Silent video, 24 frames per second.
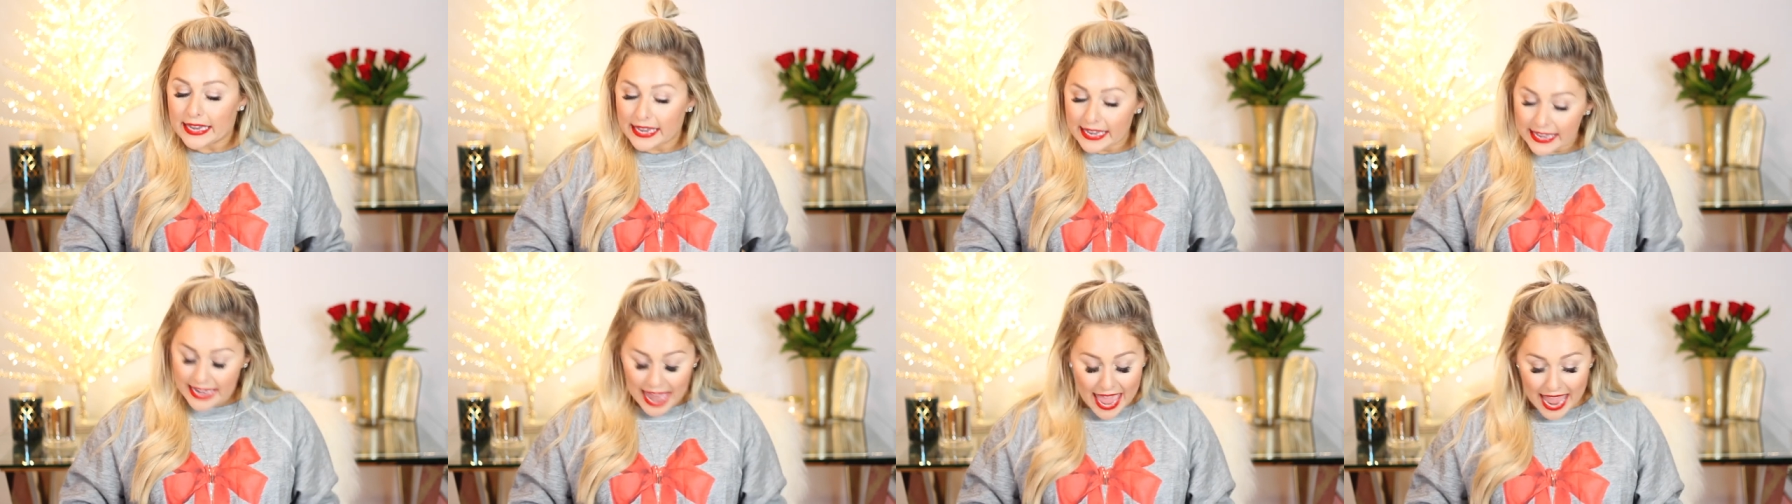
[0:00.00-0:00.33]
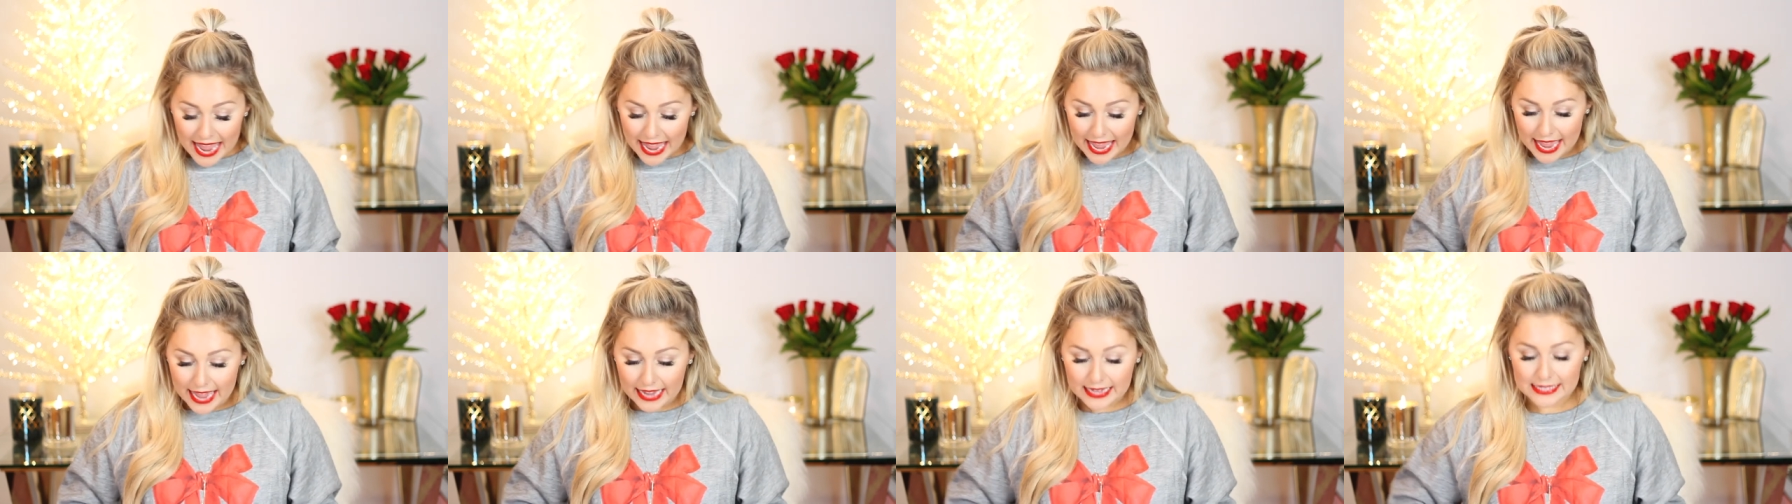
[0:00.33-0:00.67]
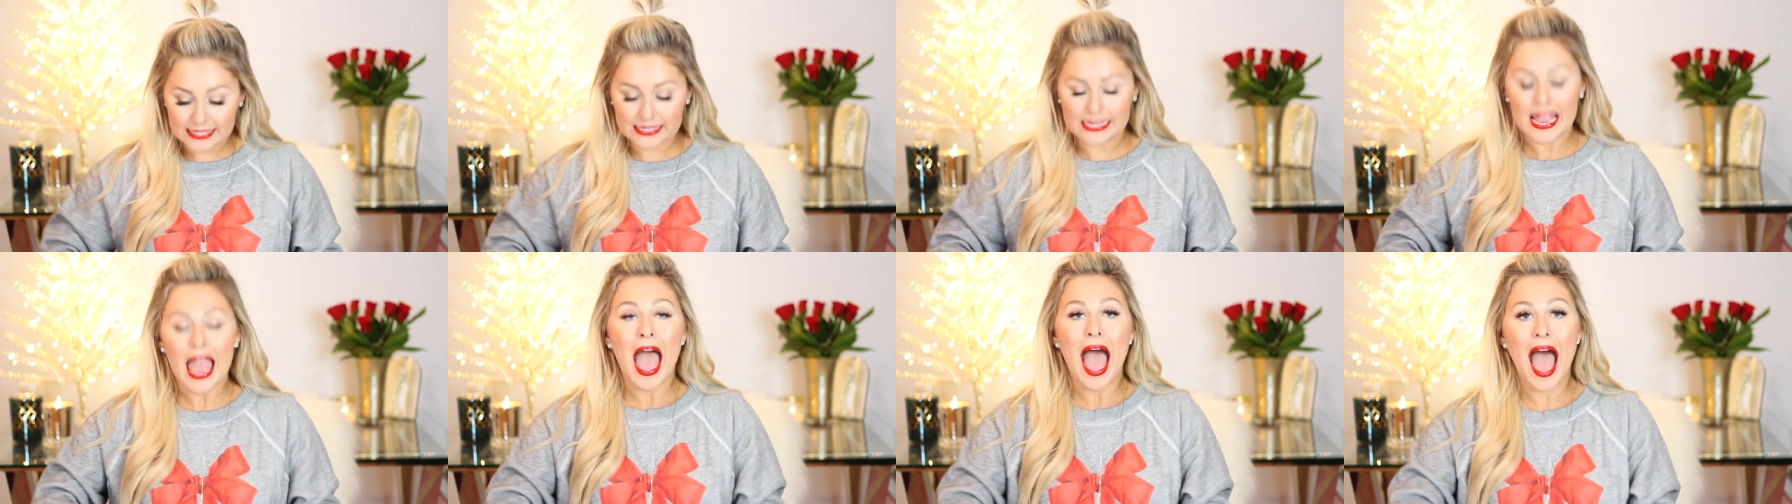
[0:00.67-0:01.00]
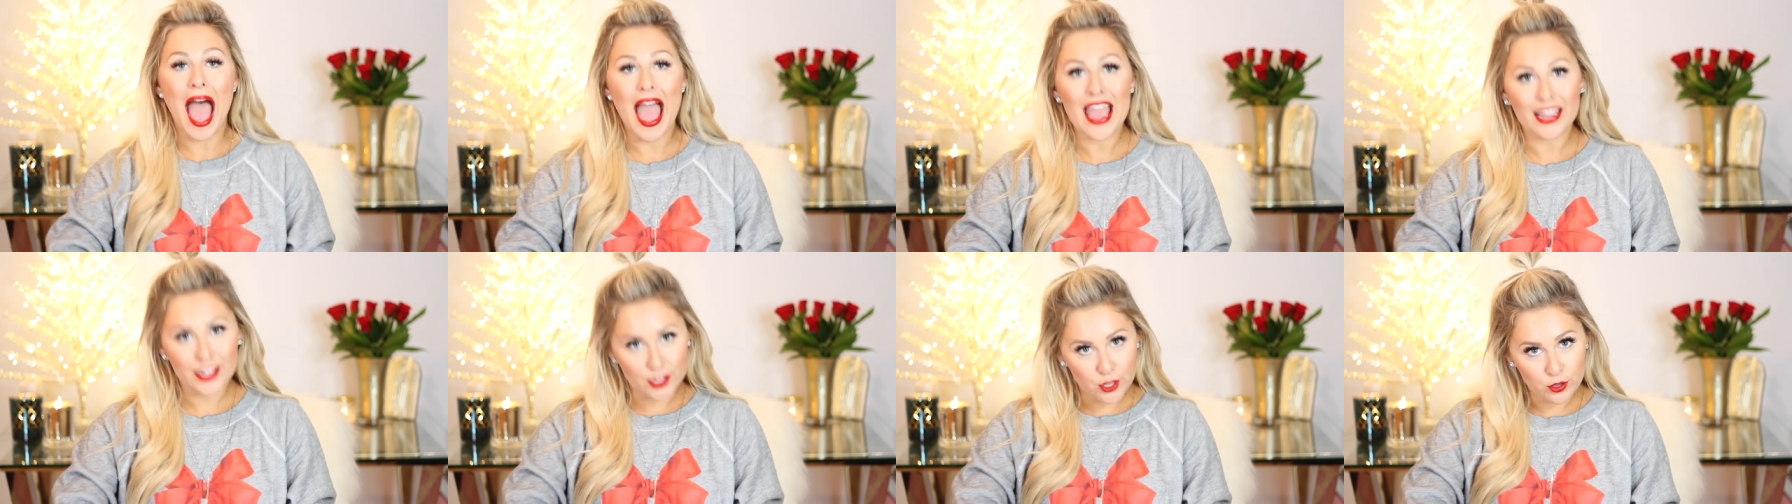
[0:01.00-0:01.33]
Next,
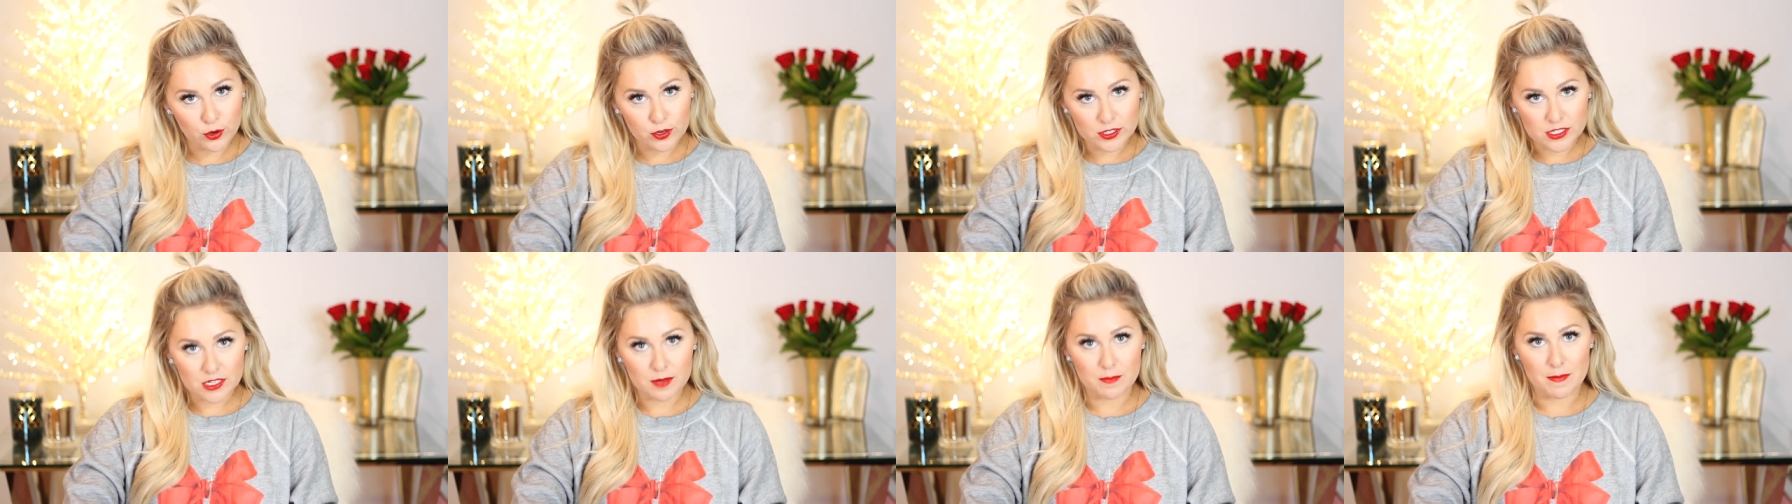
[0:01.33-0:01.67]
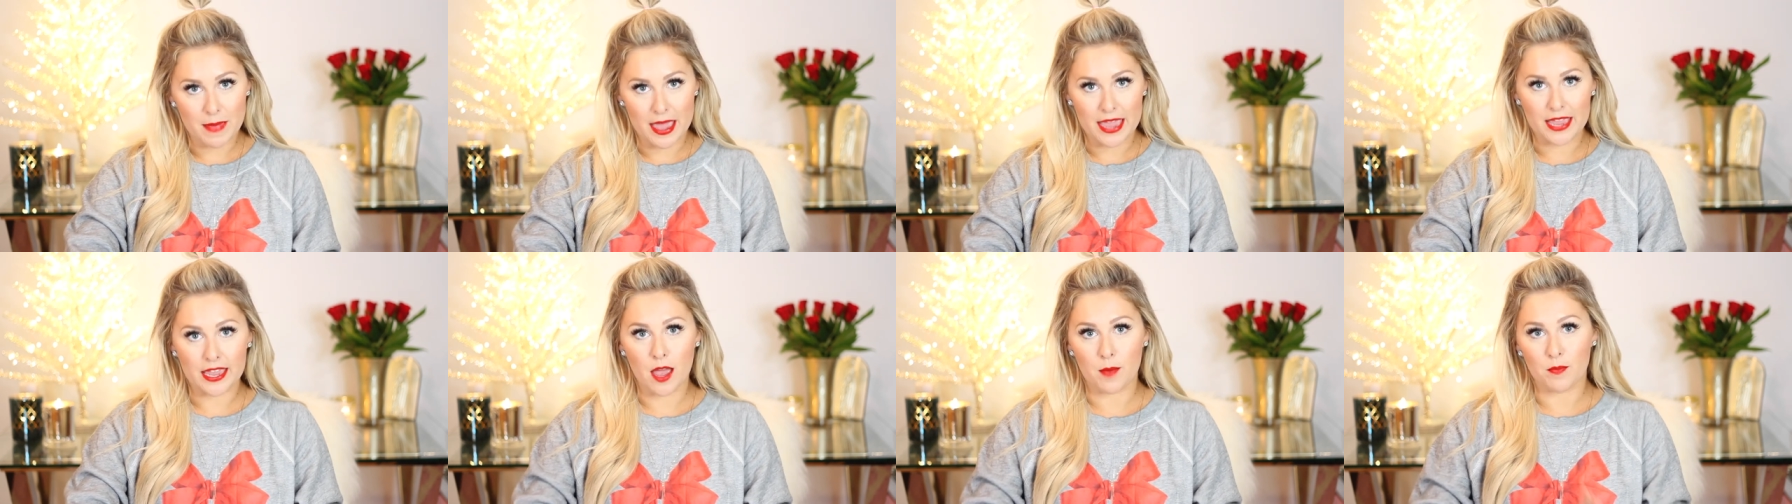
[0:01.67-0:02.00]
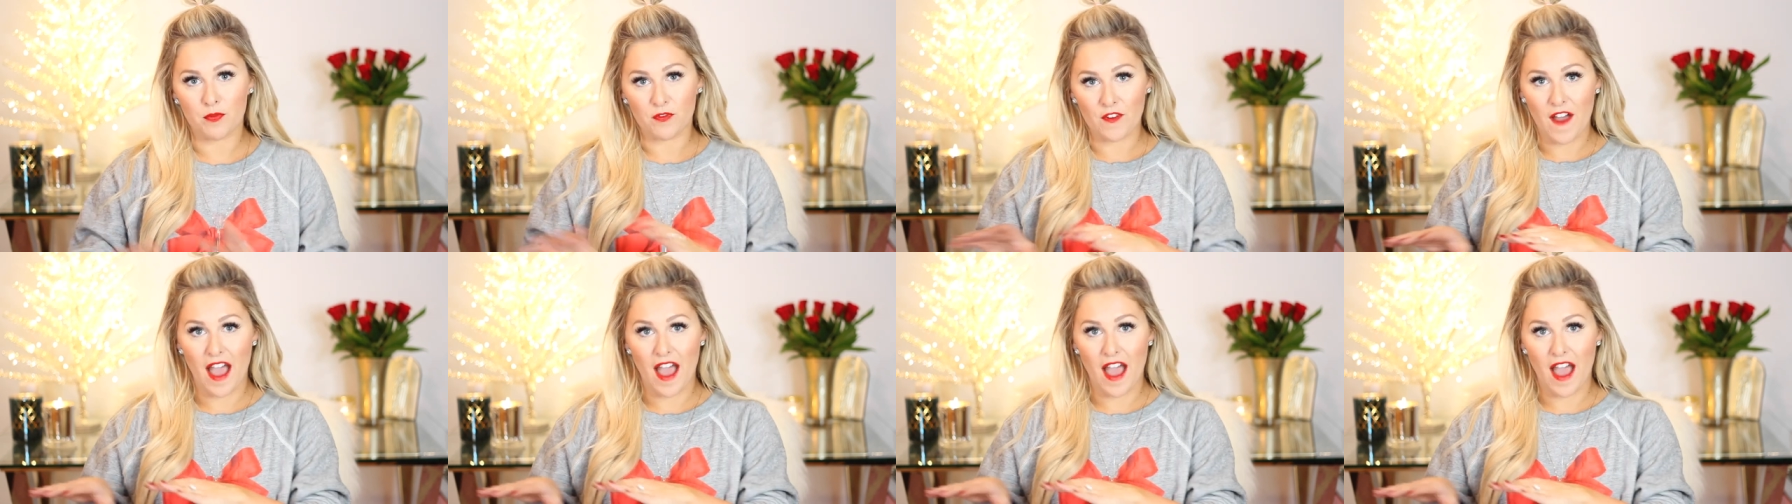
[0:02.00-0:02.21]
I included some makeup